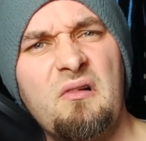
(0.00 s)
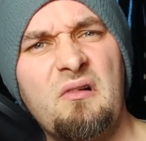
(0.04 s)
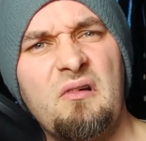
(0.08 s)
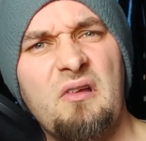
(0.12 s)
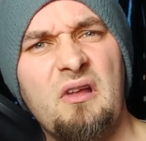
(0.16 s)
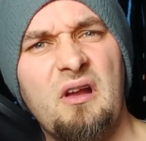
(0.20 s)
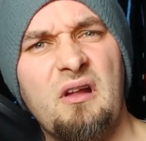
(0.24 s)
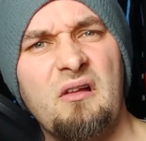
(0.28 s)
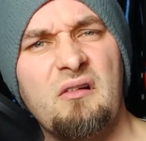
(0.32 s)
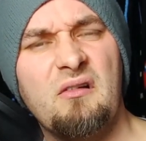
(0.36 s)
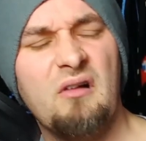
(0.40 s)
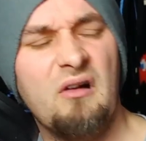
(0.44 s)

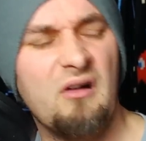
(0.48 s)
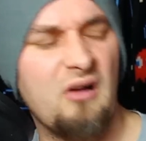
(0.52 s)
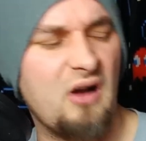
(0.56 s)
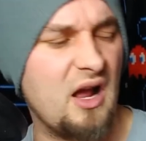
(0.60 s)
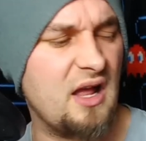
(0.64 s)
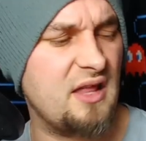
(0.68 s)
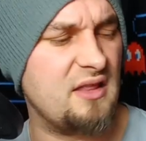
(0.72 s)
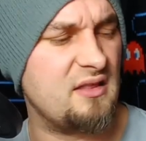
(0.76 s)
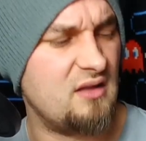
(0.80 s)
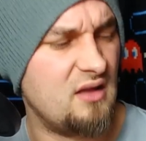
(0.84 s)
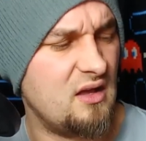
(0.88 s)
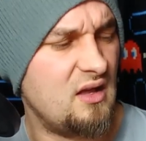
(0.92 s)
You know,
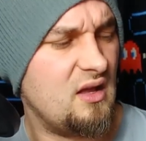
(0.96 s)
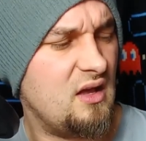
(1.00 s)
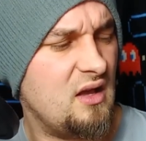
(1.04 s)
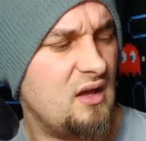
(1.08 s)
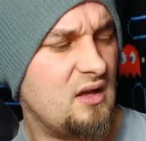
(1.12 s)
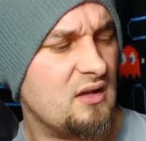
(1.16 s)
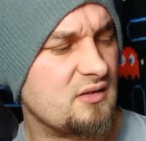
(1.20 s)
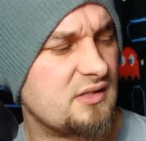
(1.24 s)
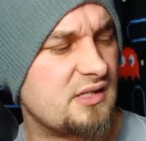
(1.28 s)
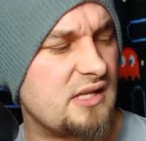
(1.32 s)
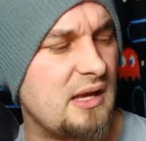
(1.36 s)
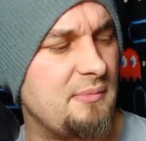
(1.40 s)
alright,
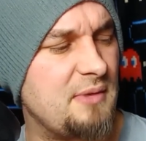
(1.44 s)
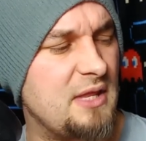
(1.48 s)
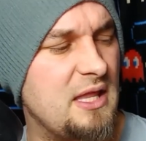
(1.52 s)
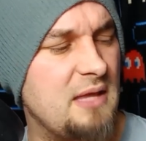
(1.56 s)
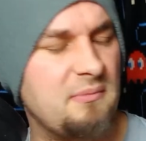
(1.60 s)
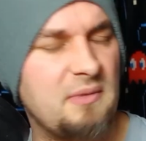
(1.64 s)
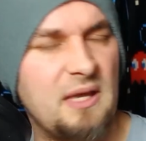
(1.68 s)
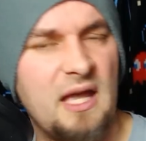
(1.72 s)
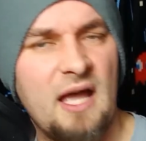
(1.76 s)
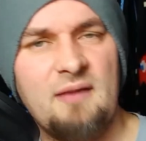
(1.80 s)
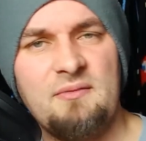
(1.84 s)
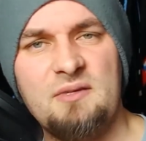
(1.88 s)
some of
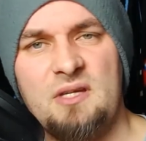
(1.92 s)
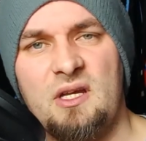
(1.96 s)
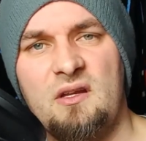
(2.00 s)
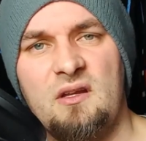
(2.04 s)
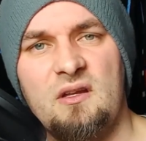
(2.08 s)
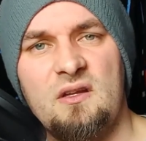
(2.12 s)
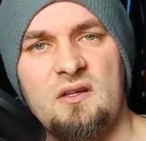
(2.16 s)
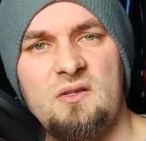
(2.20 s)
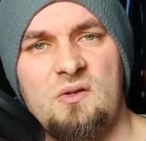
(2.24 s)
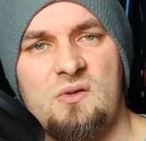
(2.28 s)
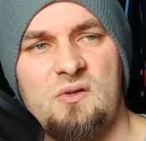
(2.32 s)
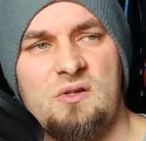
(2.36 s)
them games I
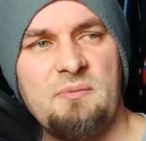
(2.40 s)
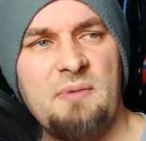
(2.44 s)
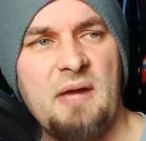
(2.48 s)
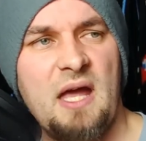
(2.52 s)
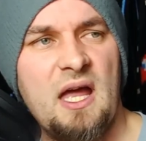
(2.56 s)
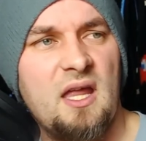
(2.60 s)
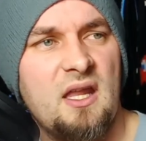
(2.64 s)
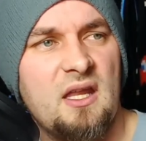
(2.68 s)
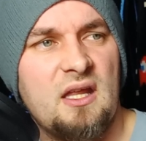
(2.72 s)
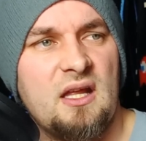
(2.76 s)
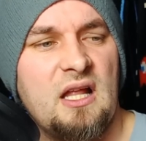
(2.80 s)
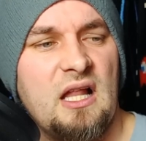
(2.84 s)
could have talked
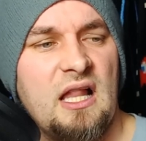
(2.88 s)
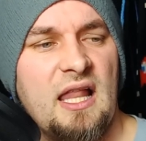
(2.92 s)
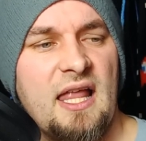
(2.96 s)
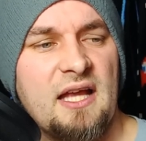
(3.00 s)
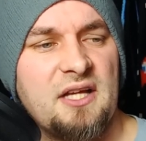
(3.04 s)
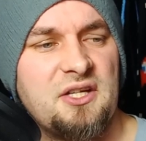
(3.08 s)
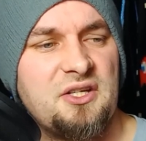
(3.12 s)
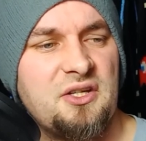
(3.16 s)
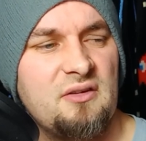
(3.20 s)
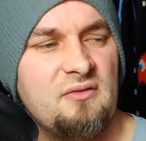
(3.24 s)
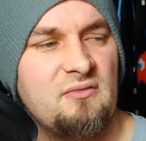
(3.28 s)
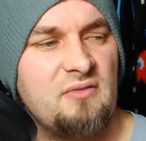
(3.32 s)
about in a
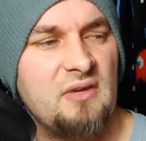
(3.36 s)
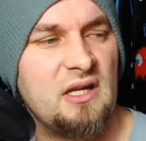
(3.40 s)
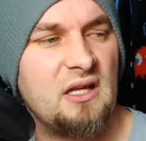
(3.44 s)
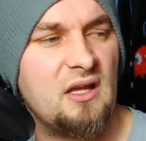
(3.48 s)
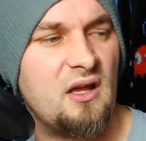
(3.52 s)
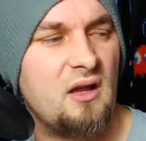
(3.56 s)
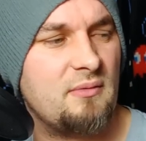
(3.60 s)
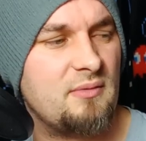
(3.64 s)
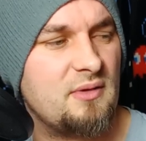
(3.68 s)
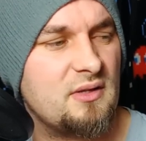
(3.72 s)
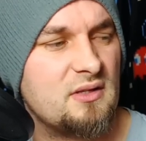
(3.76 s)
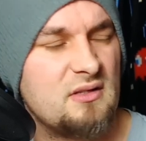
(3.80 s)
collection
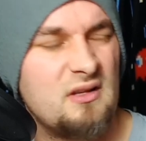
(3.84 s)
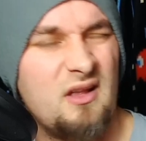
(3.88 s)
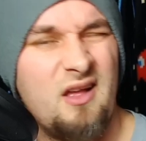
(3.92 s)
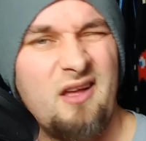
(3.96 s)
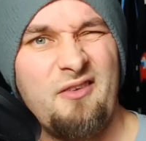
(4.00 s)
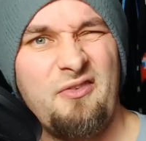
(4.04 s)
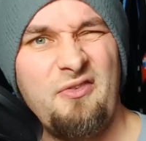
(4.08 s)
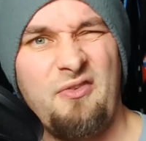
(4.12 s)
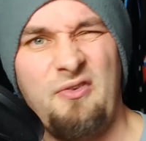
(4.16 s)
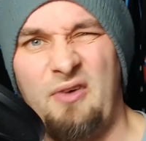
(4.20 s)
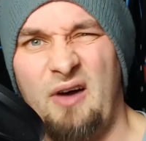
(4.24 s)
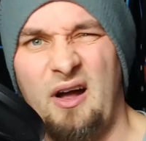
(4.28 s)
video, but it's
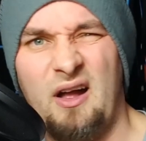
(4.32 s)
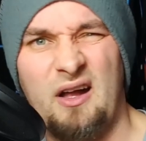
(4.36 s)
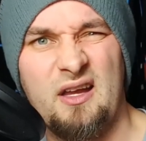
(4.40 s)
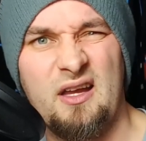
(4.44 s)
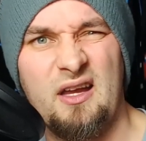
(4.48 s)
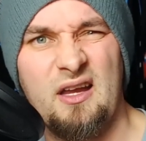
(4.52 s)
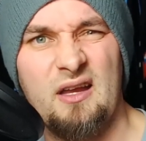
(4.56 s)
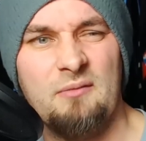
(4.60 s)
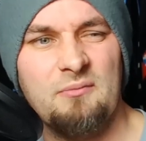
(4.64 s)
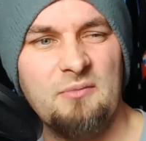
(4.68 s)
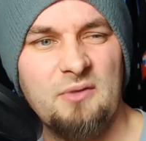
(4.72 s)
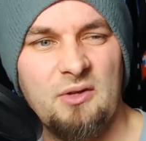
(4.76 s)
like, fuck
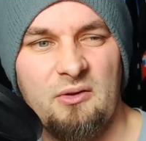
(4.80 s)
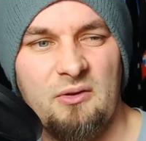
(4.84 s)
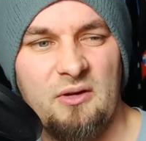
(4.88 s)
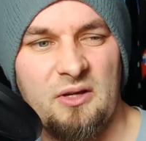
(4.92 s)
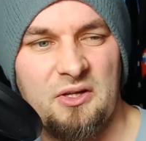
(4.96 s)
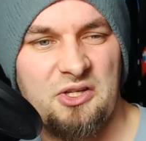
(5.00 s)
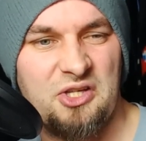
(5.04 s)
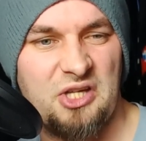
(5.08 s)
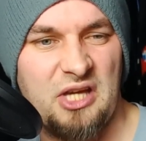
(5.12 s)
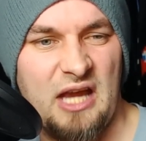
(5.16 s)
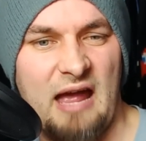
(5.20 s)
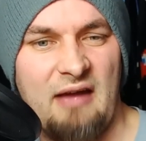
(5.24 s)
it. I'm doing
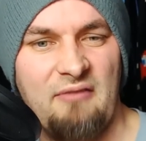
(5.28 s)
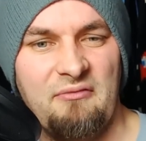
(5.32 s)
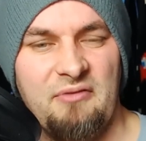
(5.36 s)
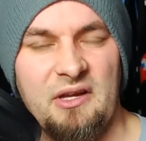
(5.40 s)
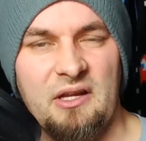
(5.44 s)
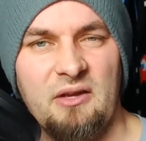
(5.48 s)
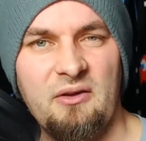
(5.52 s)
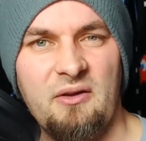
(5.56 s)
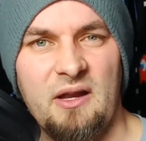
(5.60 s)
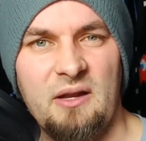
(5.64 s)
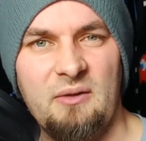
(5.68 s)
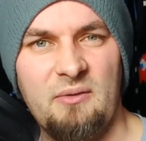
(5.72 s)
a chat
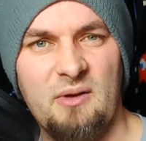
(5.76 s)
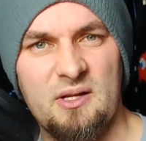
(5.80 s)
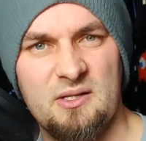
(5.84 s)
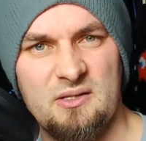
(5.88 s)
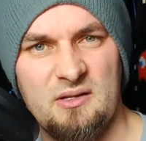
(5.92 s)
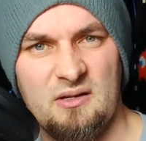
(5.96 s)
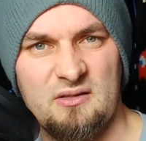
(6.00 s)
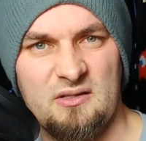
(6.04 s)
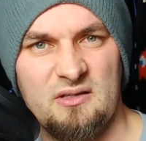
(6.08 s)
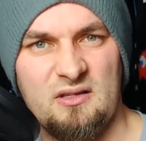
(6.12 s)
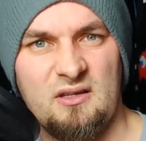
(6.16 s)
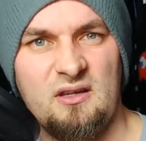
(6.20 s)
video anyway,
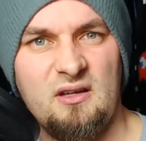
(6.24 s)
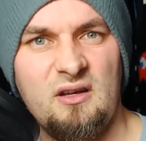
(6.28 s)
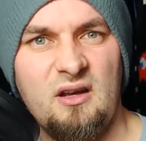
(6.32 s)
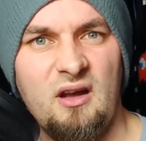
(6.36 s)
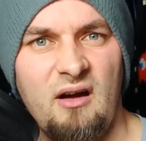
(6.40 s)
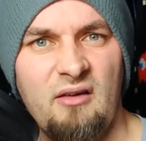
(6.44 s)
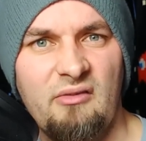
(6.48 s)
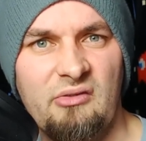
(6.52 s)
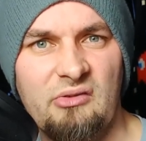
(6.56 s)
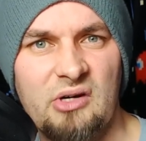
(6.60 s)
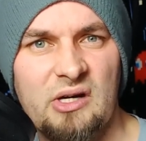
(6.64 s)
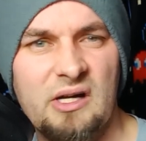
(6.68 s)
so I'll just
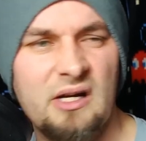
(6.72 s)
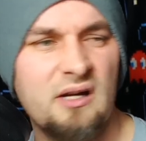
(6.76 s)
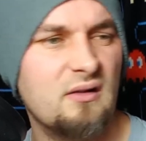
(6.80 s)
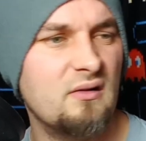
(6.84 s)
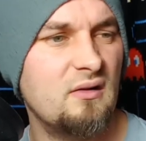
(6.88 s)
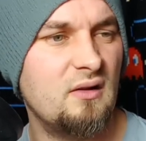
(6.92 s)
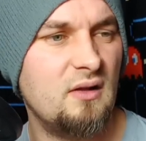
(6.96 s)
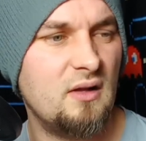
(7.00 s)
cover it.